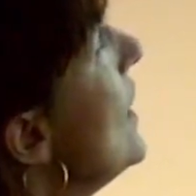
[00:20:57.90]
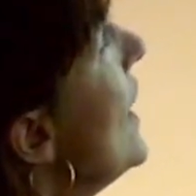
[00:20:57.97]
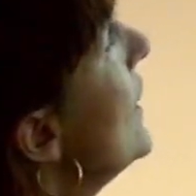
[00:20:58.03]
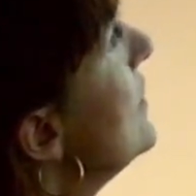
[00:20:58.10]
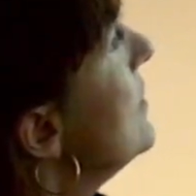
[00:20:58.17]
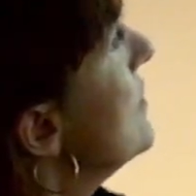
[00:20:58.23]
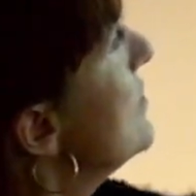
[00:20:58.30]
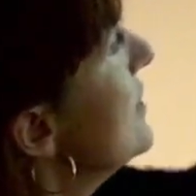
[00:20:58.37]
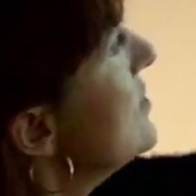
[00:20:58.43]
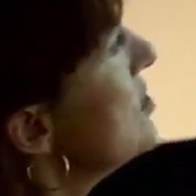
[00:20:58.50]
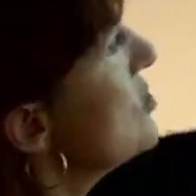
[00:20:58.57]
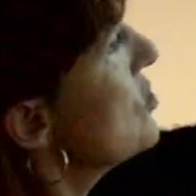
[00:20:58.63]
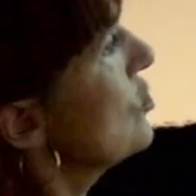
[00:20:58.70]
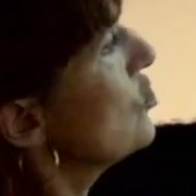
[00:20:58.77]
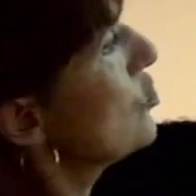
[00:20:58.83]
And this
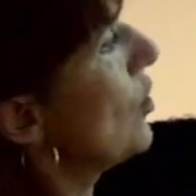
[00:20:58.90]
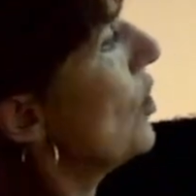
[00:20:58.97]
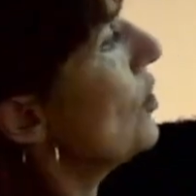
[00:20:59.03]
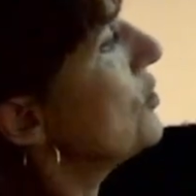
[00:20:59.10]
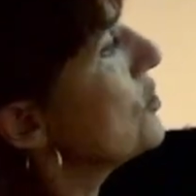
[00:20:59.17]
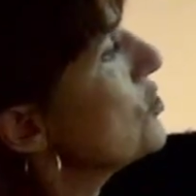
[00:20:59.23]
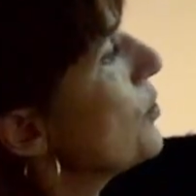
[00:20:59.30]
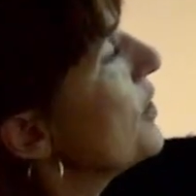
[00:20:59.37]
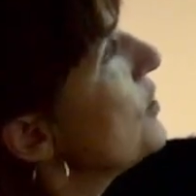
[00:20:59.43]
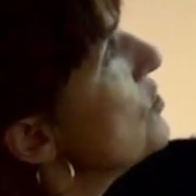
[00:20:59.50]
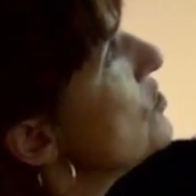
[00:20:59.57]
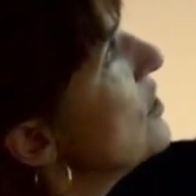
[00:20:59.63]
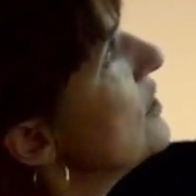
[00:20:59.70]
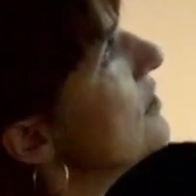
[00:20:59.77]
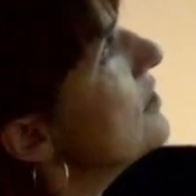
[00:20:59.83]
is the strongest way you
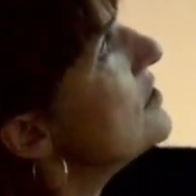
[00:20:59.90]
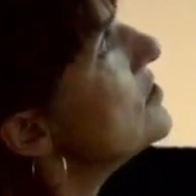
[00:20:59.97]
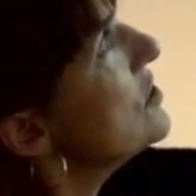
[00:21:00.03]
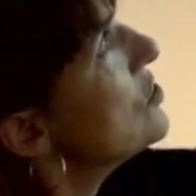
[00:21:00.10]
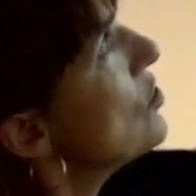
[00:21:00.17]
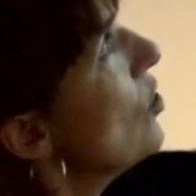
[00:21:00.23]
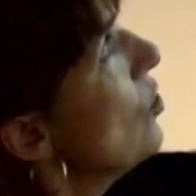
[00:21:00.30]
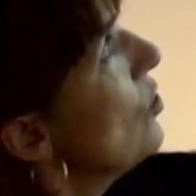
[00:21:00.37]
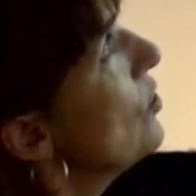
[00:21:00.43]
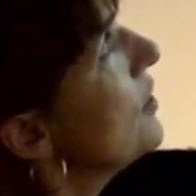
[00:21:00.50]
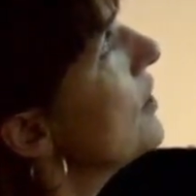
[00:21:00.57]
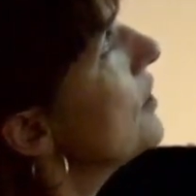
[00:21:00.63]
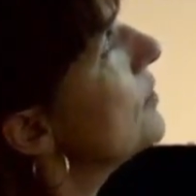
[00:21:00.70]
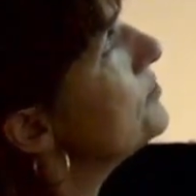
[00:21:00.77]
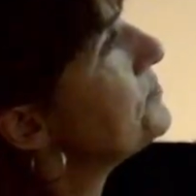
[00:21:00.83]
see it. This is all
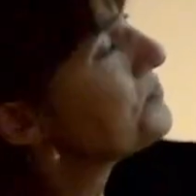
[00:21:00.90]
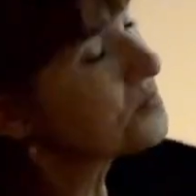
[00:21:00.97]
the